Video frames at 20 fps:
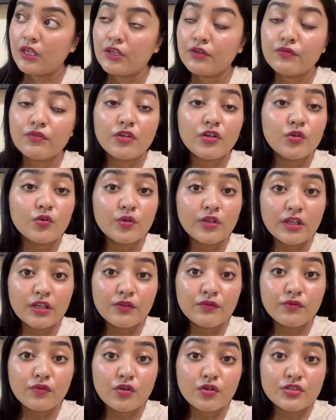If you're
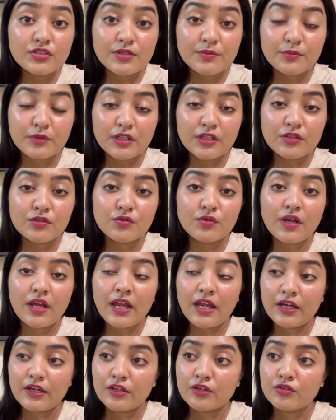looking for something to
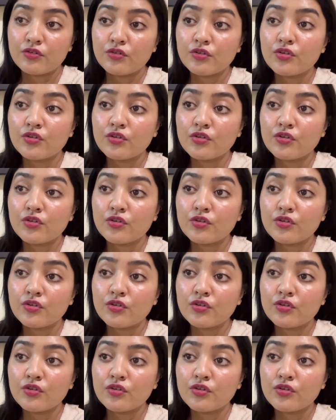add into